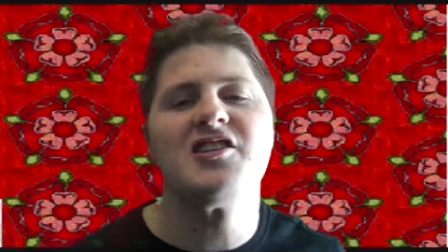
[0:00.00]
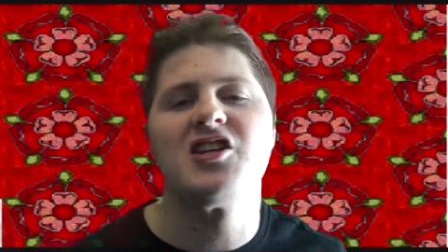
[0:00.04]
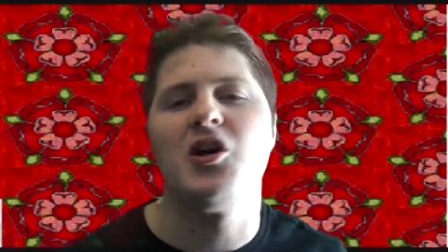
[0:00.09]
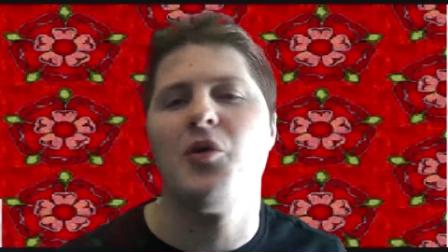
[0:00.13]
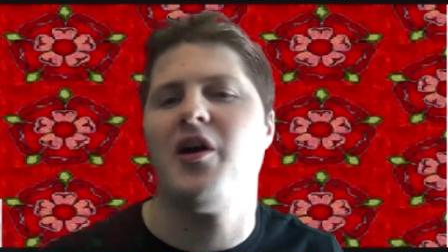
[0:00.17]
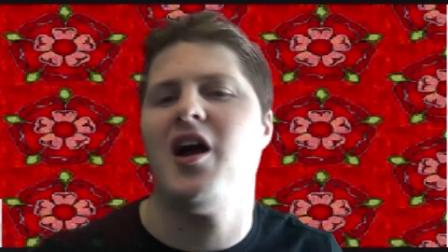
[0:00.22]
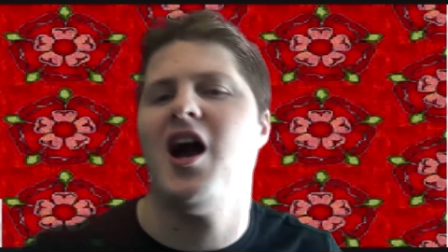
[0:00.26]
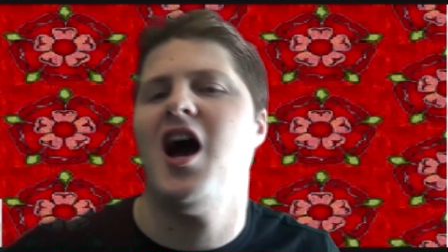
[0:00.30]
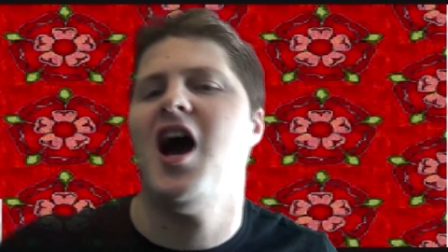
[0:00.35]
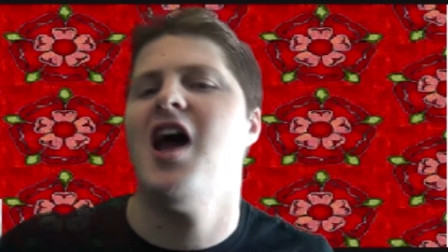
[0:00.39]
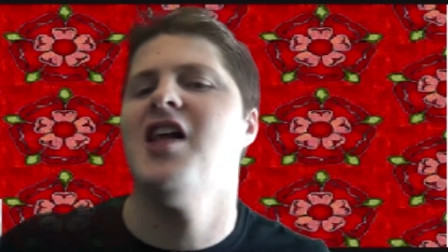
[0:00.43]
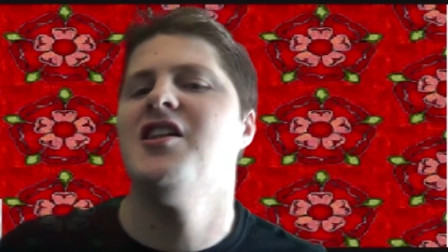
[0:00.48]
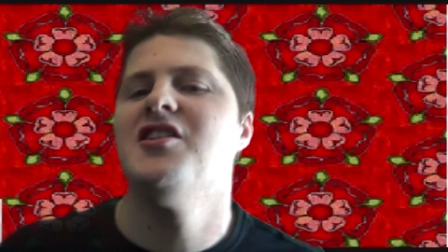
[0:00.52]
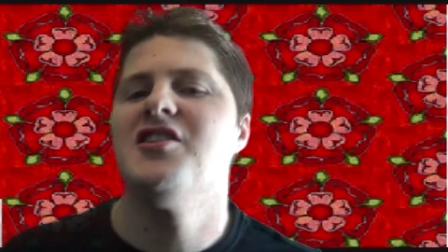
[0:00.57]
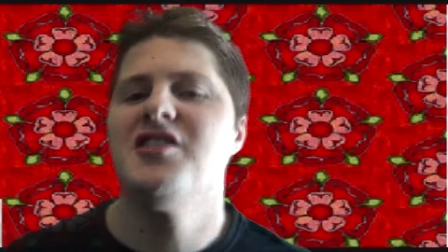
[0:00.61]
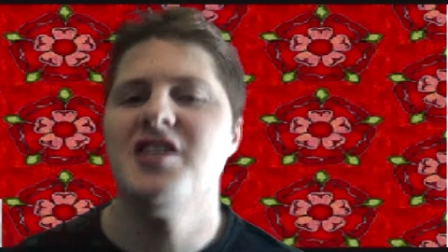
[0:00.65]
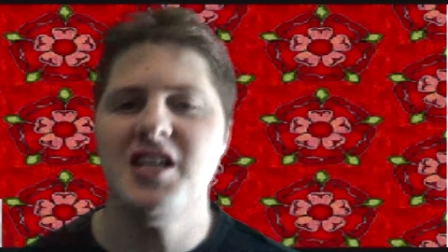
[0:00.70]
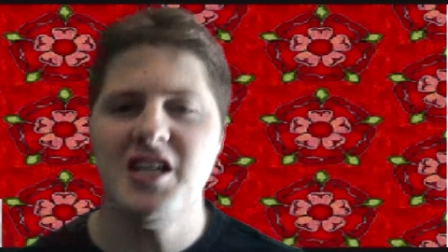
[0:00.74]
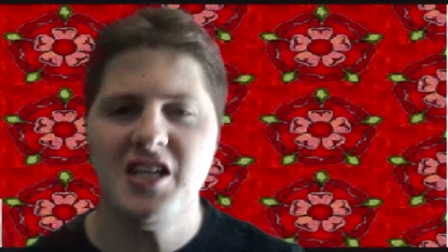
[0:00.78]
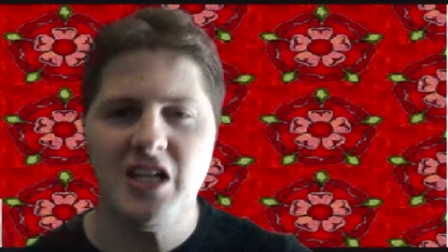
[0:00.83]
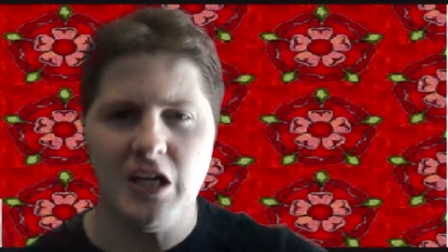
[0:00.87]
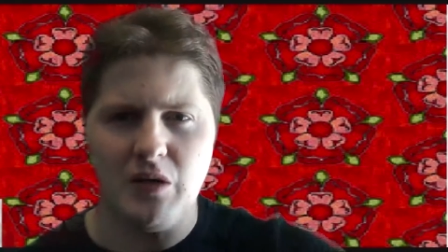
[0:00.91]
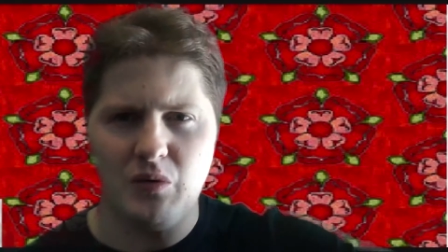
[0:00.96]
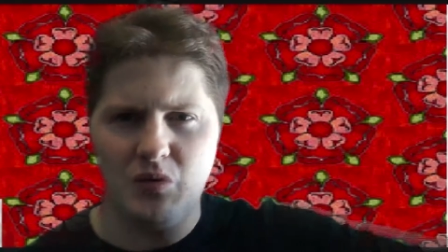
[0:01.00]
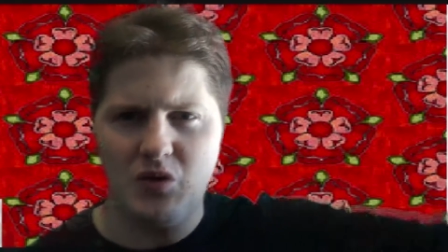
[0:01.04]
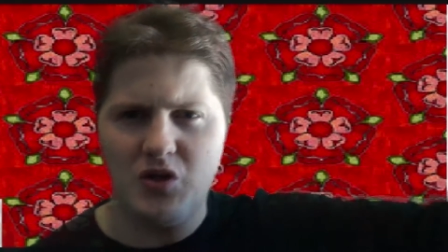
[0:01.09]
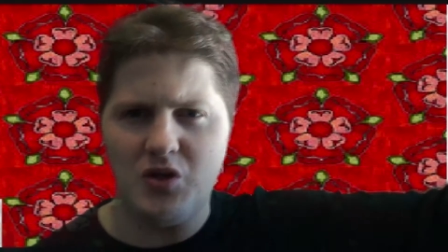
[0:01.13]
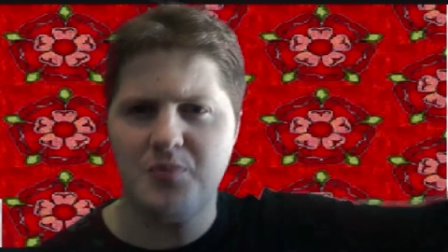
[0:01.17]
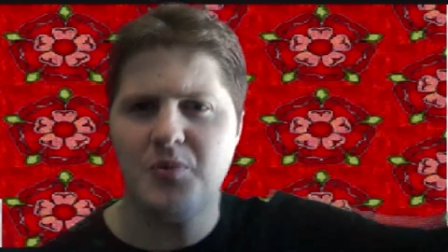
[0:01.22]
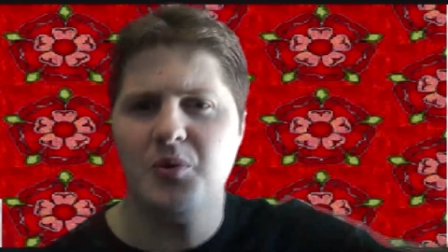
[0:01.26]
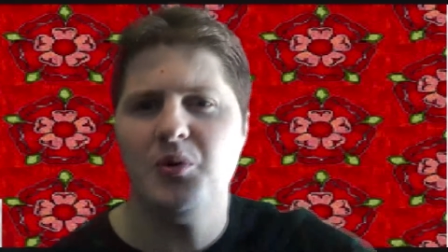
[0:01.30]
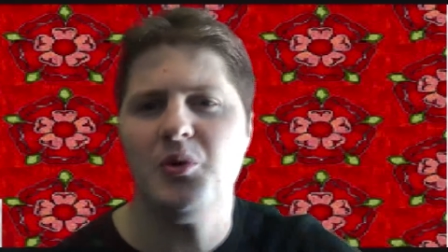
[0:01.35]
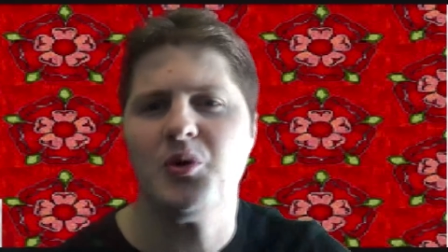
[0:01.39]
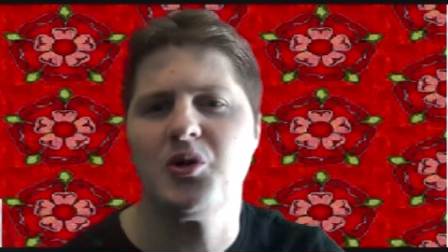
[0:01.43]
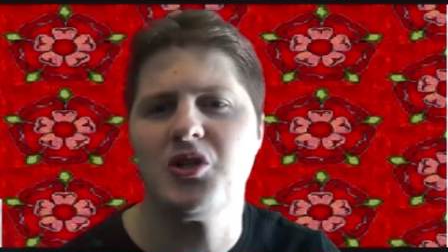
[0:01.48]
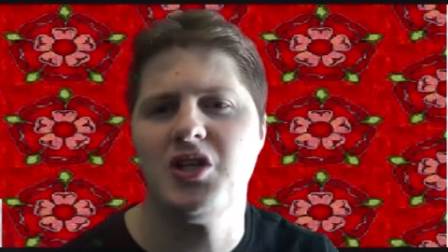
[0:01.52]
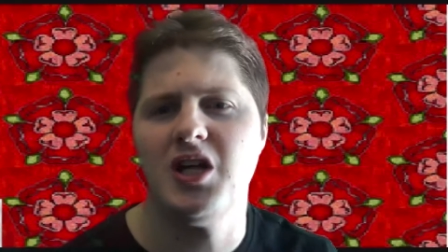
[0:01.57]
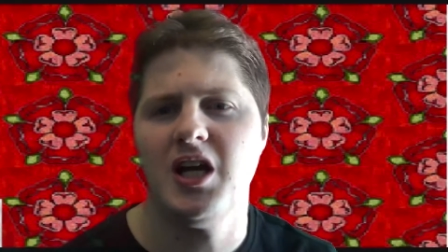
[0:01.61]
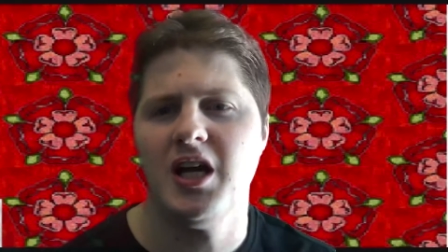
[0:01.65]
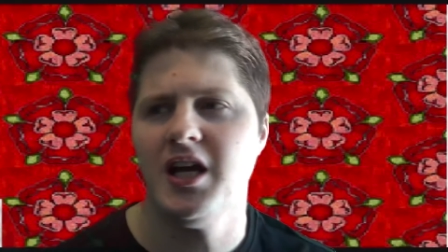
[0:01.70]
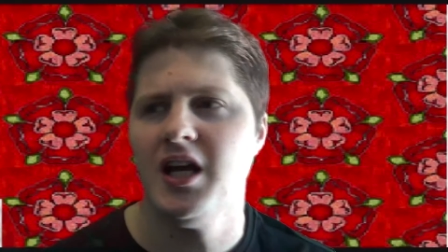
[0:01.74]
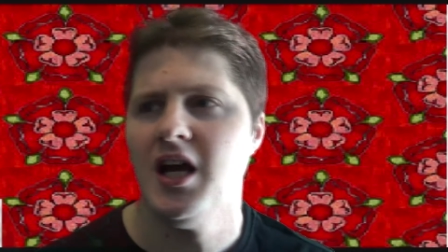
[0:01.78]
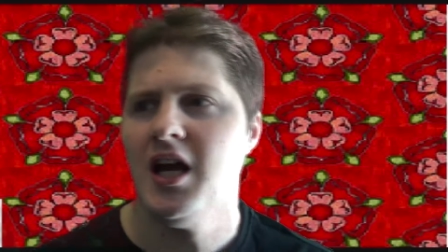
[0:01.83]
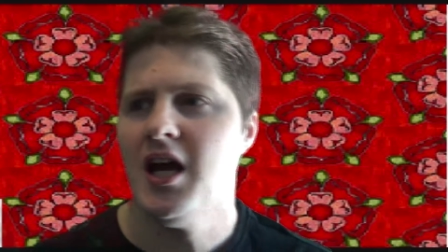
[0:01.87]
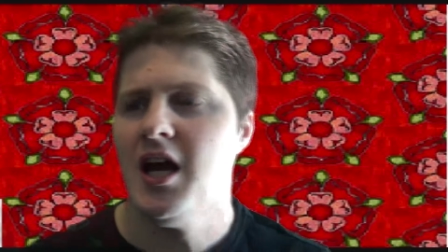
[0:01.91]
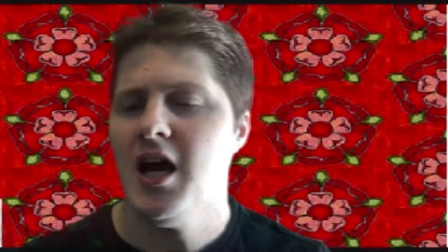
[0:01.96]
going hunting, going
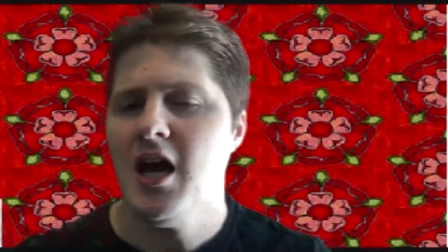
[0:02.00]
sporting,